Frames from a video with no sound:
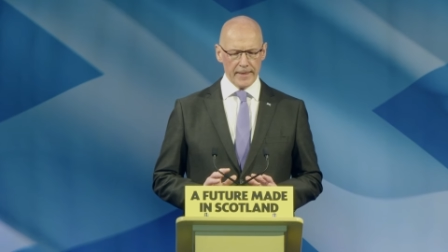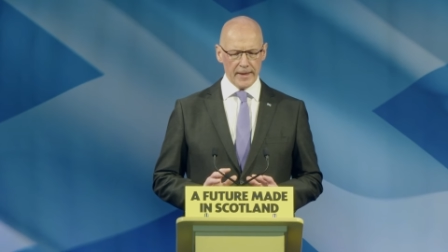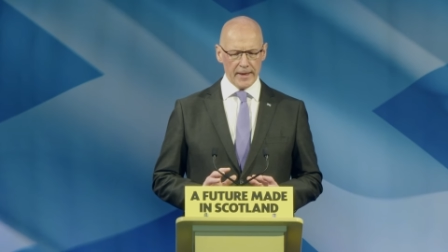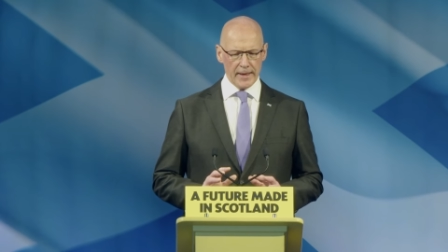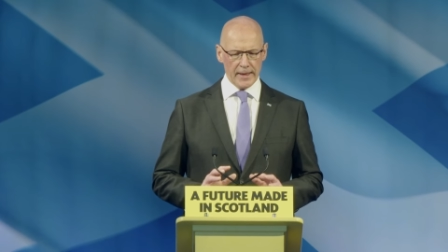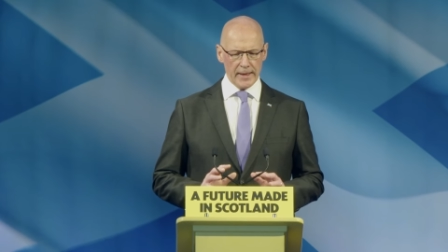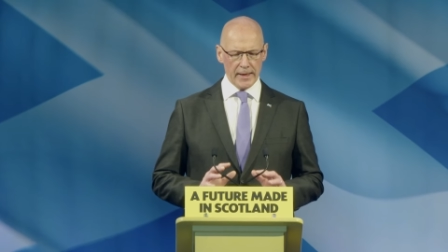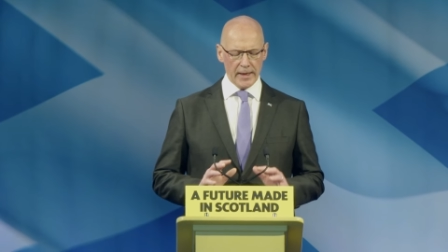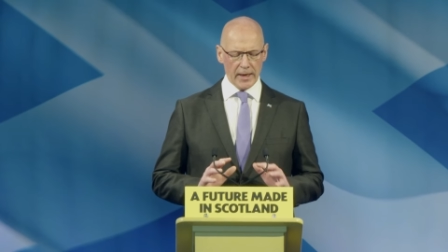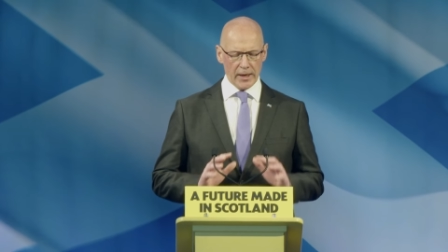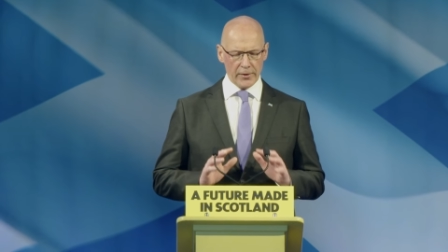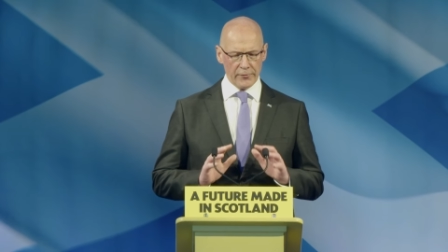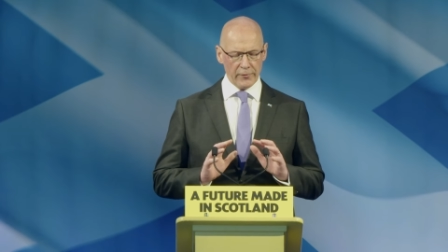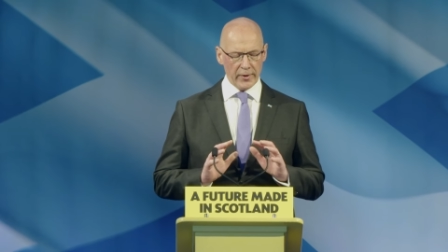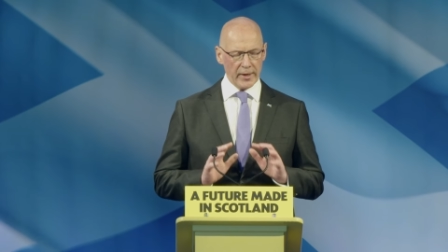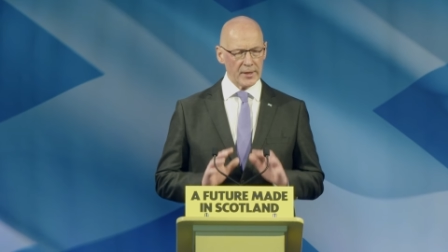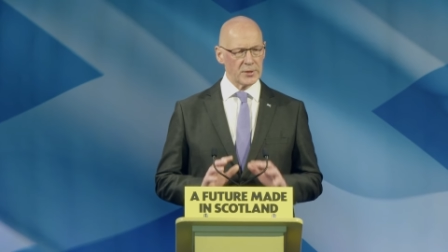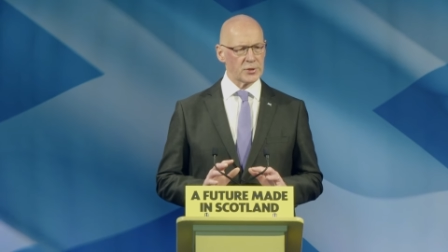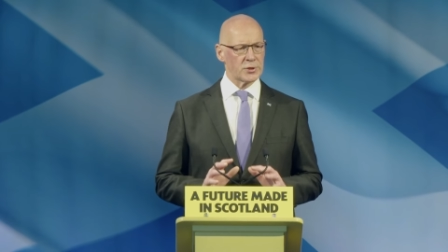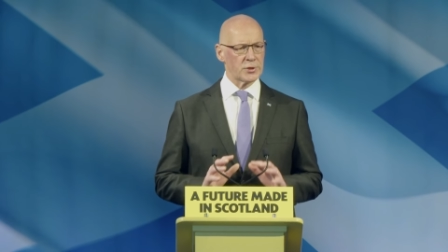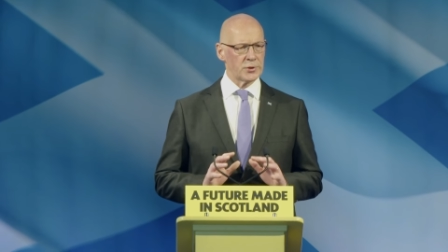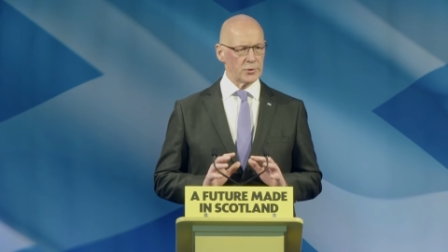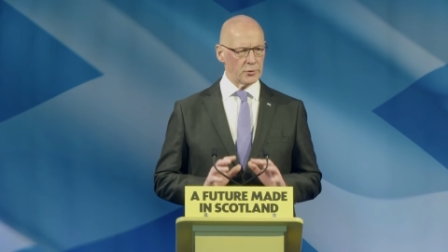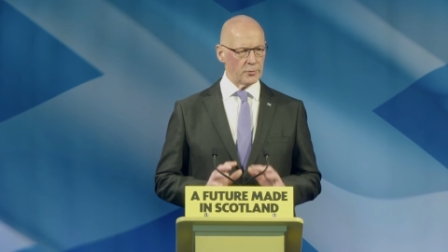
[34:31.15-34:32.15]
a
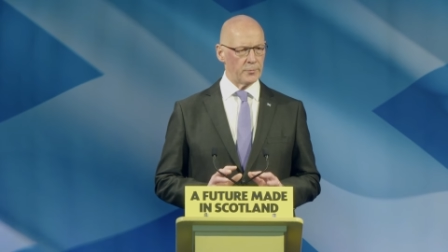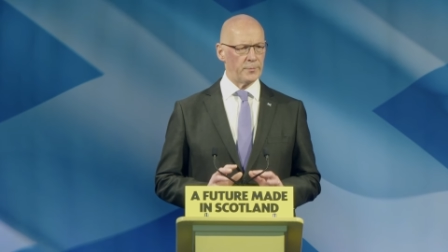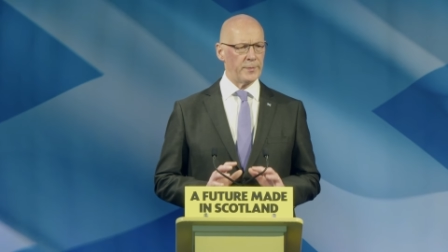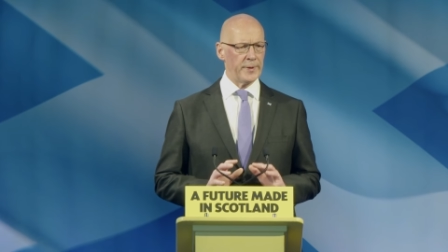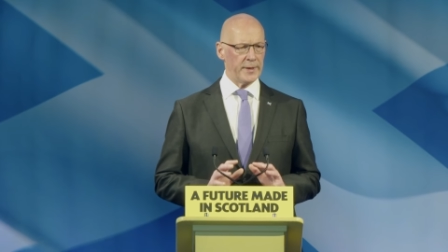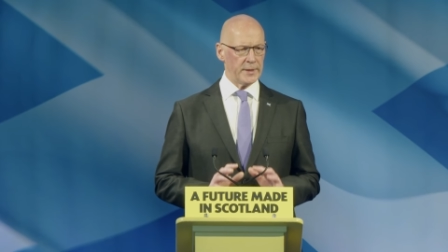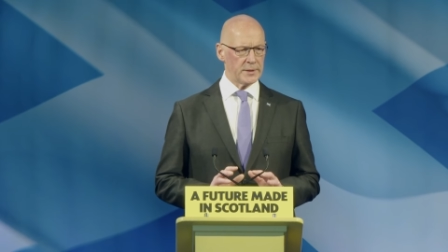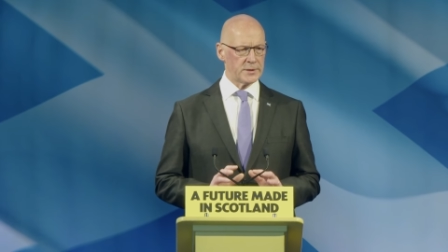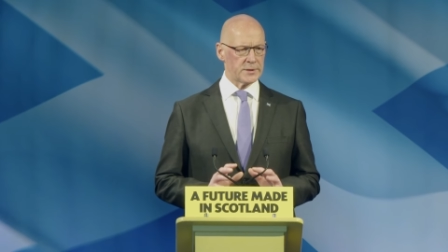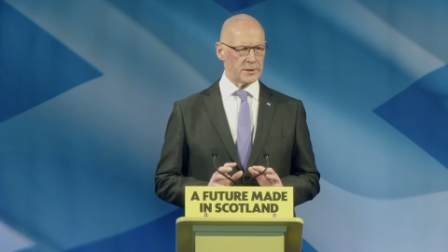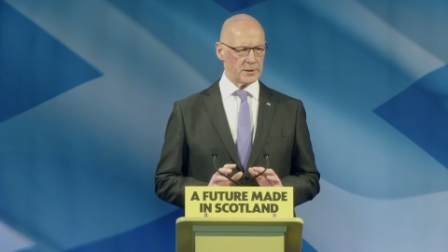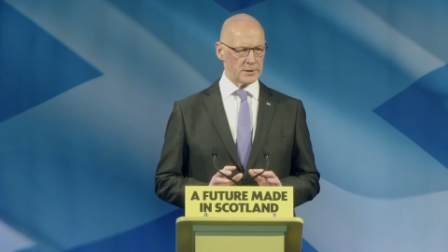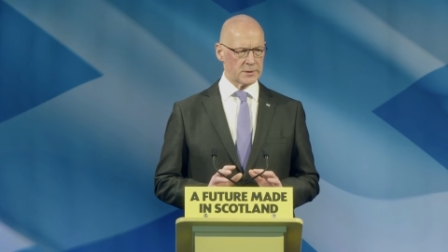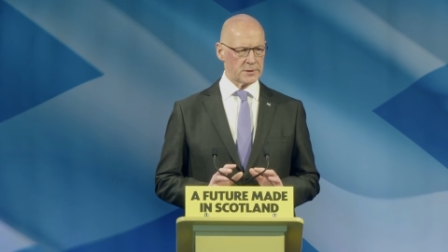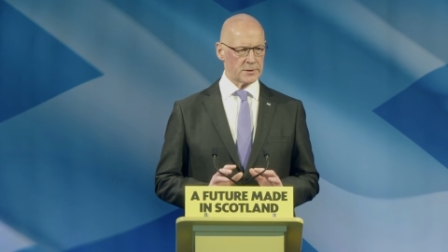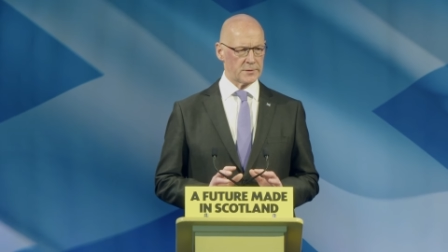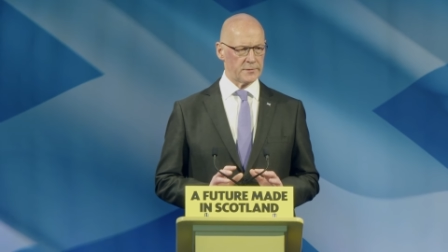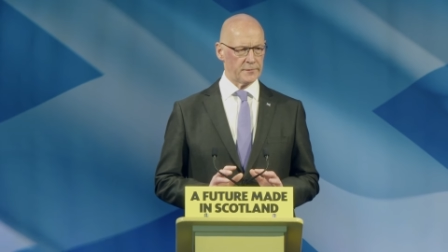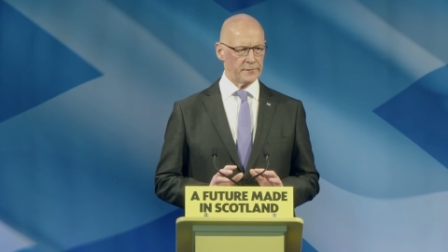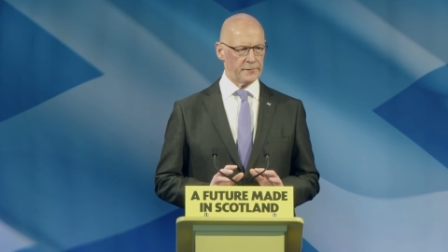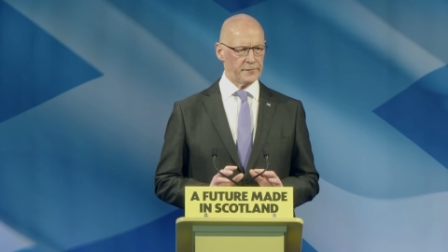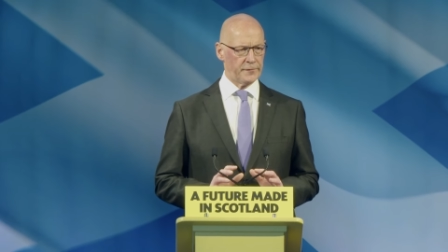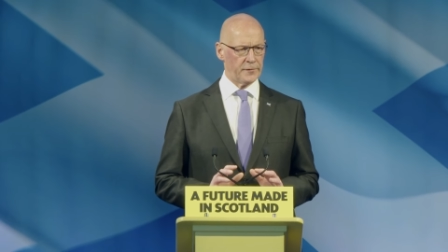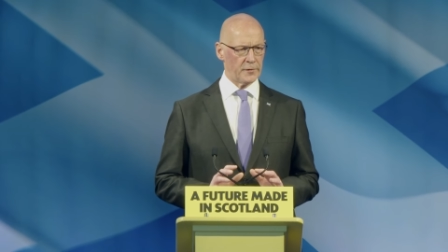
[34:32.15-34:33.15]
rational basis
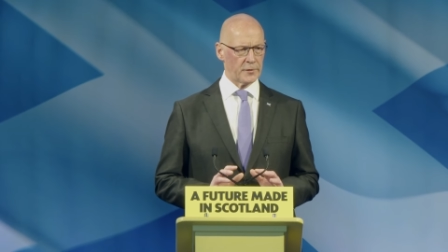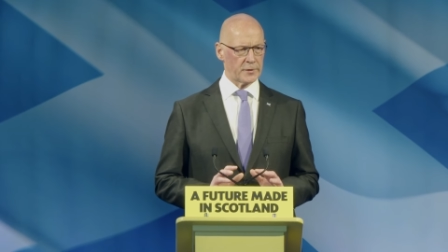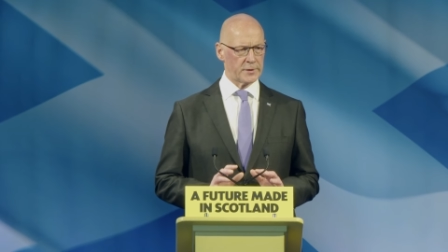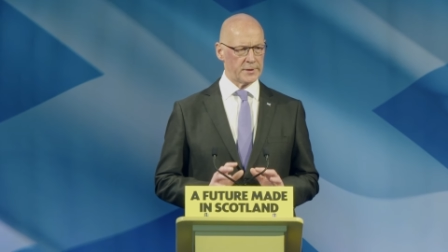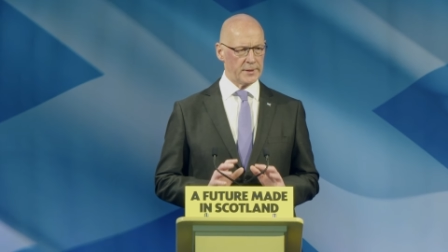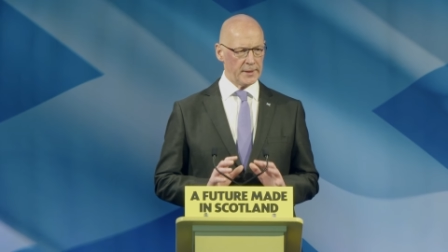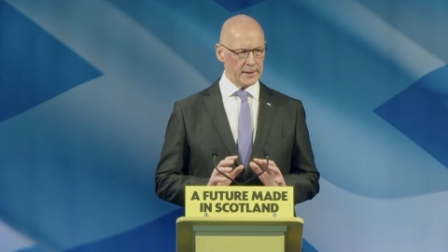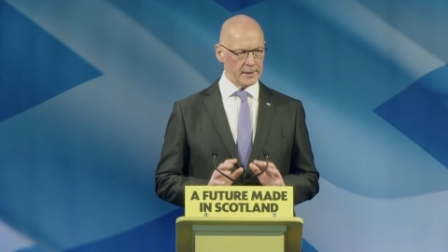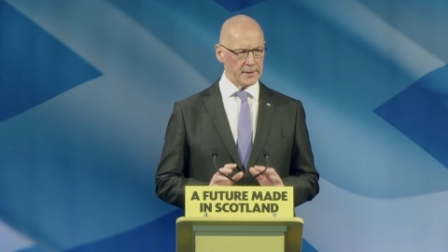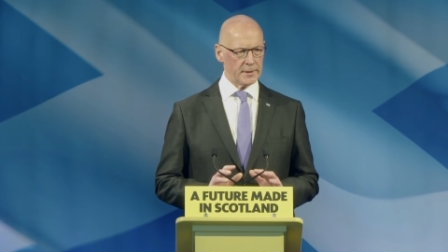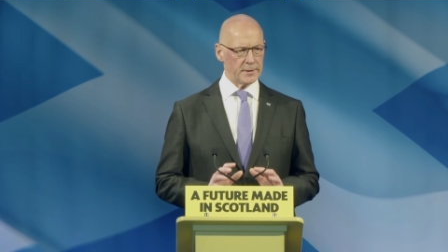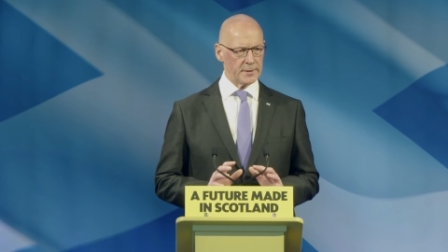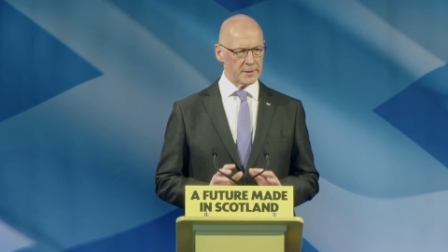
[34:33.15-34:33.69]
for taking